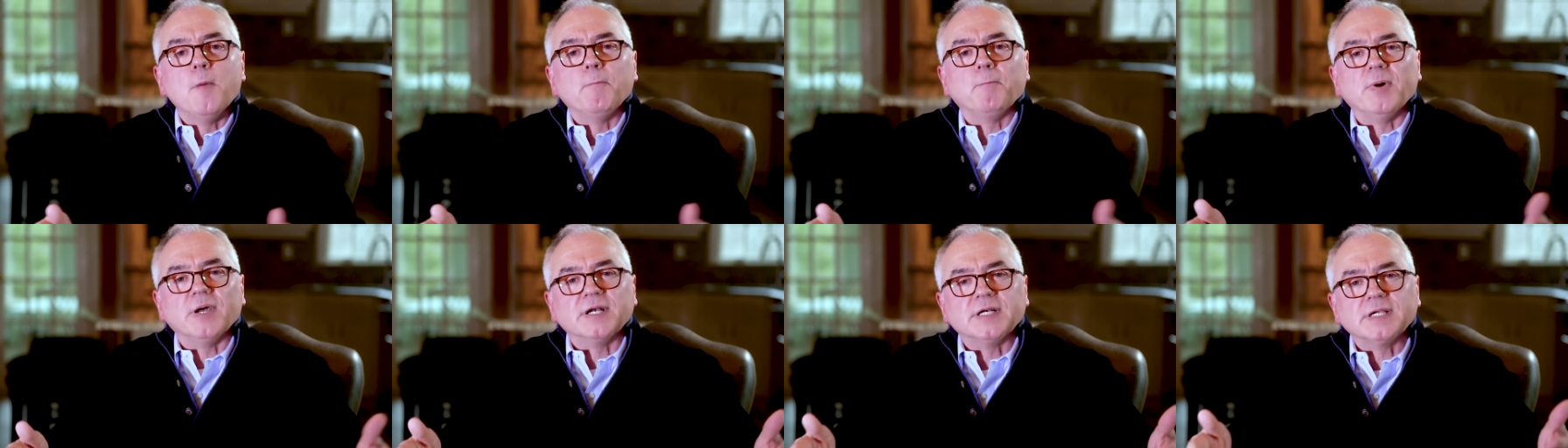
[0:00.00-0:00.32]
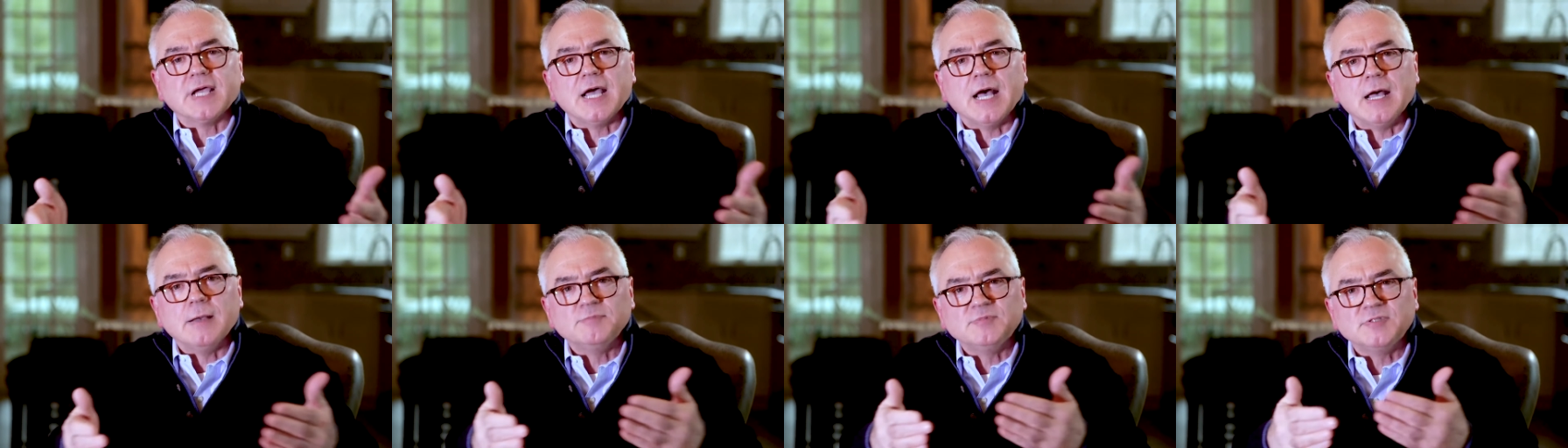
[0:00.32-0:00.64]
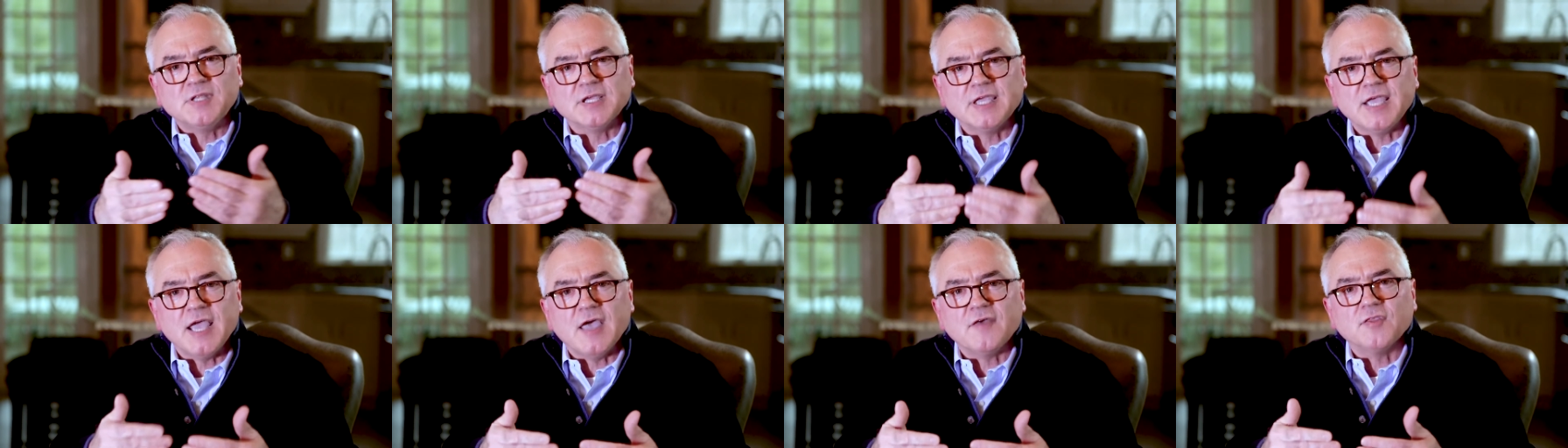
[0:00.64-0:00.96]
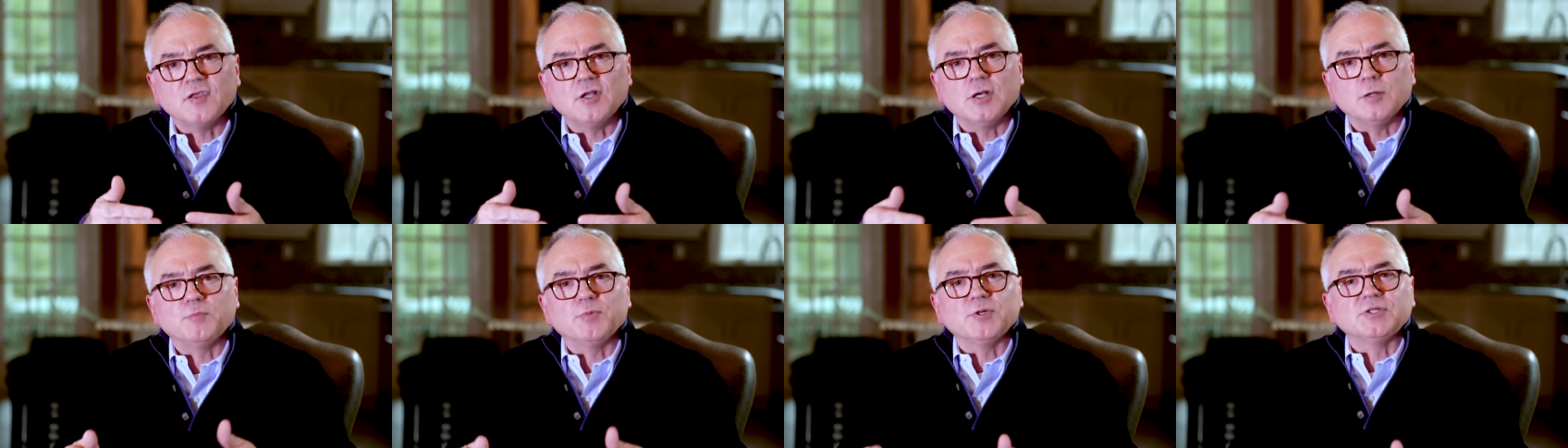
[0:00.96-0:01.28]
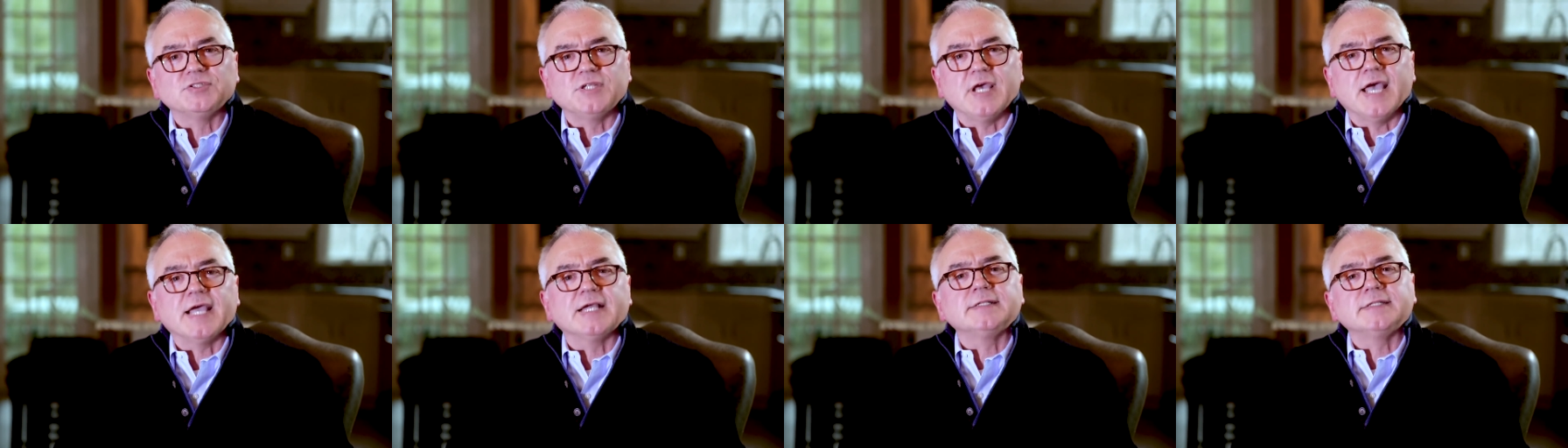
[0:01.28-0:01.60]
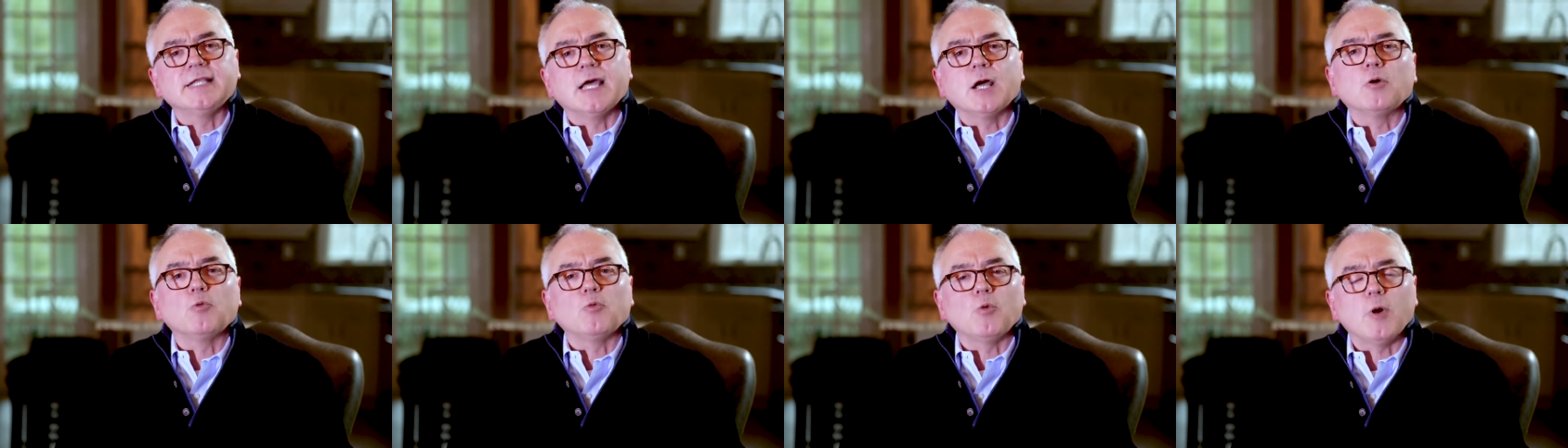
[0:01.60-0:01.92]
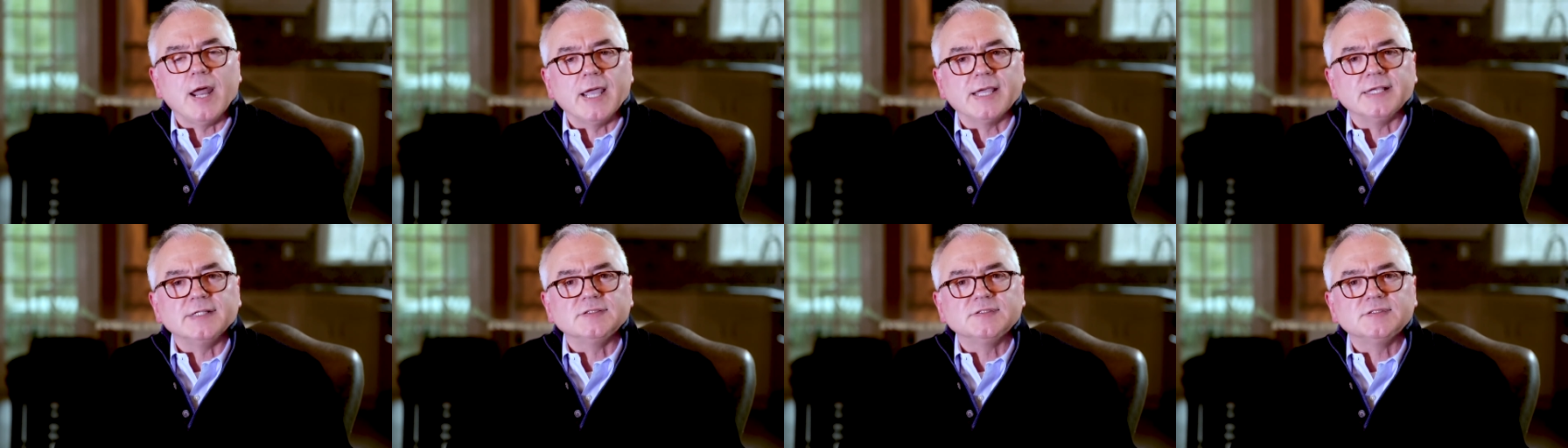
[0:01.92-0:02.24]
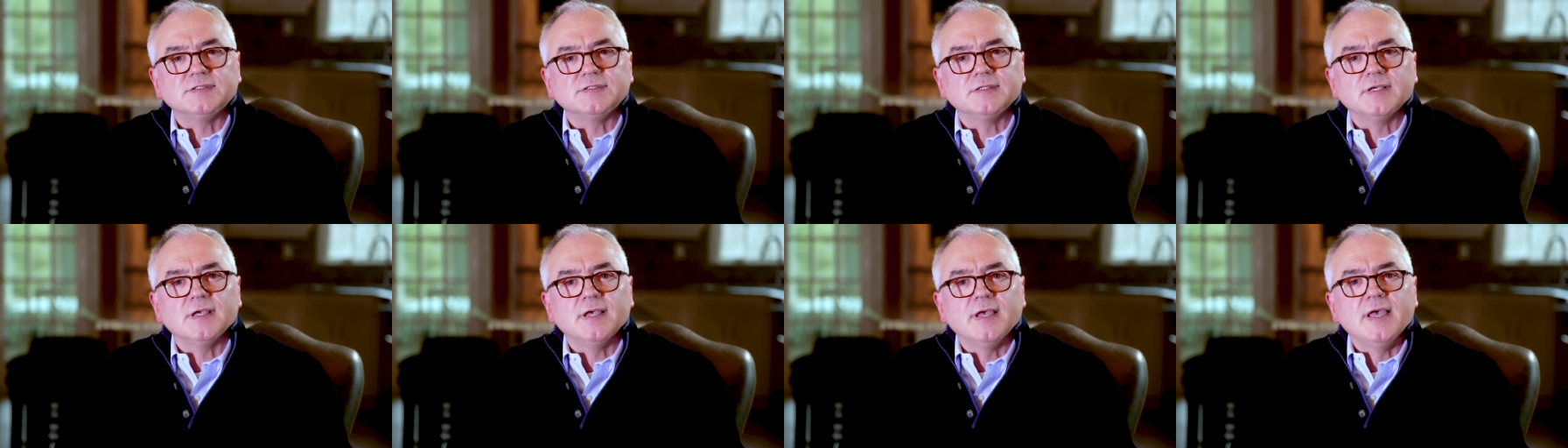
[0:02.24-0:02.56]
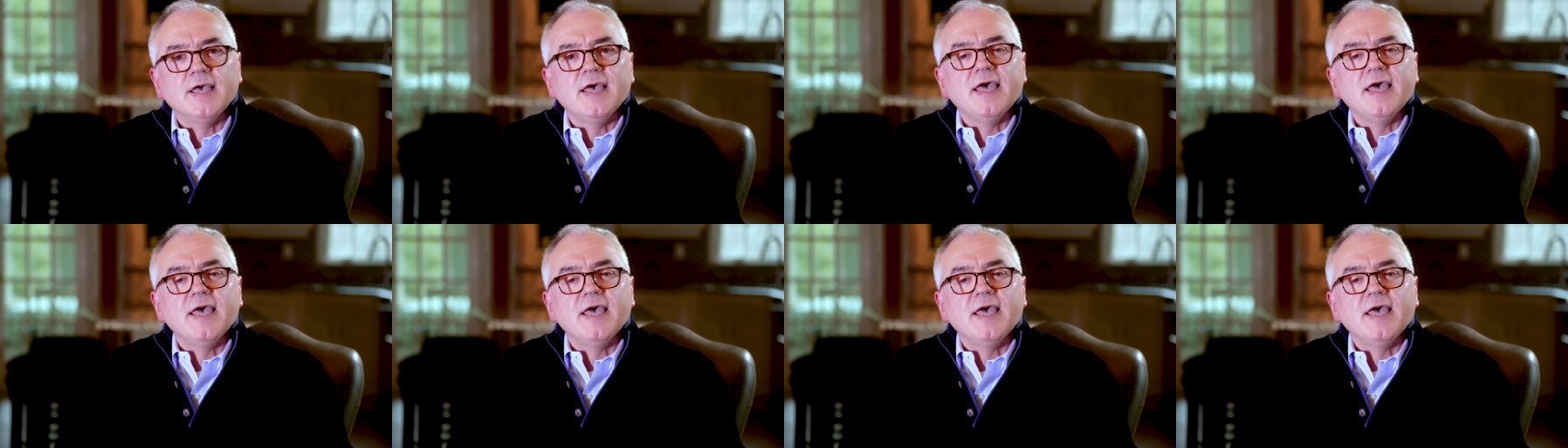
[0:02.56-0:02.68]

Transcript: but come together to protect our rights.